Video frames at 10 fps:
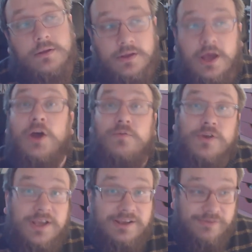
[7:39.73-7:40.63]

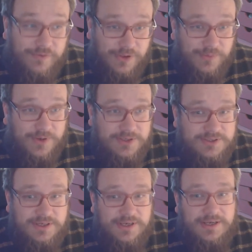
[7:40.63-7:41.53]
hopefully, if everything works,
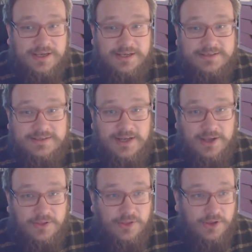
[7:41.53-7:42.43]
is
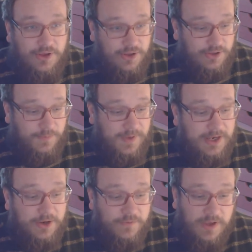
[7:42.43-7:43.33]
like the
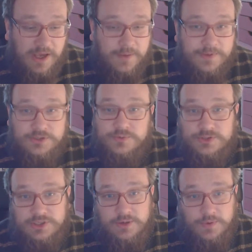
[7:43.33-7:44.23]
beginning of the game as you would
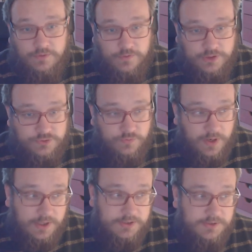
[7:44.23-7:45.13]
see it when you first
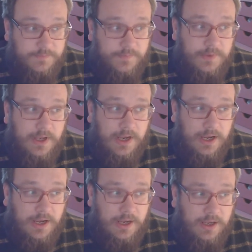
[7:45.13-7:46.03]
run it,
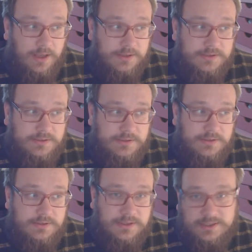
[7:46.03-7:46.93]
and
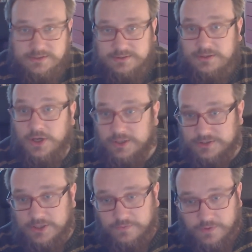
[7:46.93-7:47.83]
that's kind of
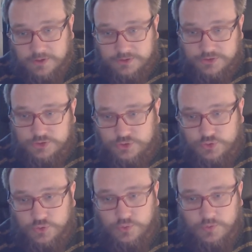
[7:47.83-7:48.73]
significant.
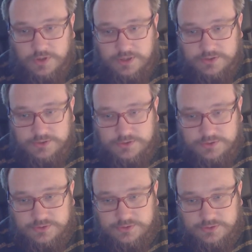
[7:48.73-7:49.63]
So
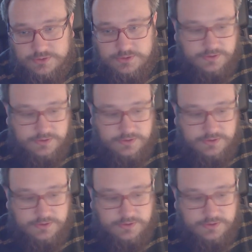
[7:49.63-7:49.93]
let's